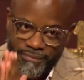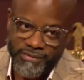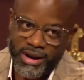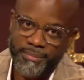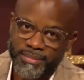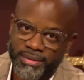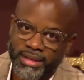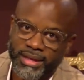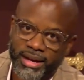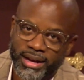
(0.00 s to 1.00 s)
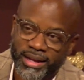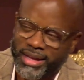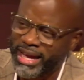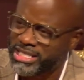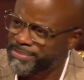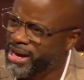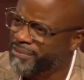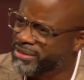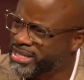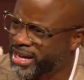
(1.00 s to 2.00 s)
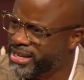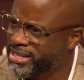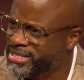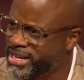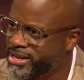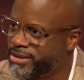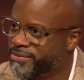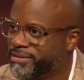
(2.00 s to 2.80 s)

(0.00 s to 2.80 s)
from the uh, cat's mouth. Is that how they say it?